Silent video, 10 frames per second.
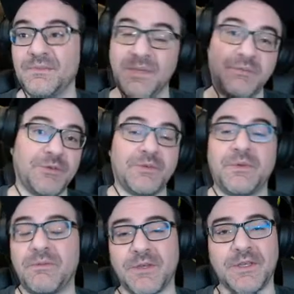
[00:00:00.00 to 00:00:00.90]
Maybe we'll
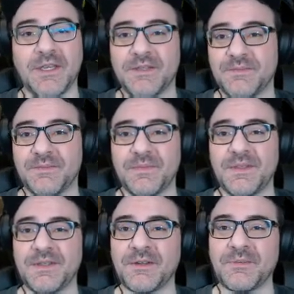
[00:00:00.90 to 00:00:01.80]
be able to get,
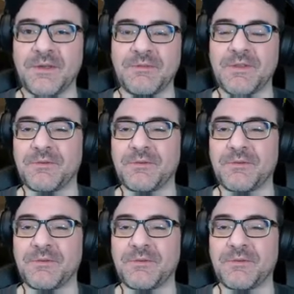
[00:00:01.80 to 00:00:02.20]
you know, maybe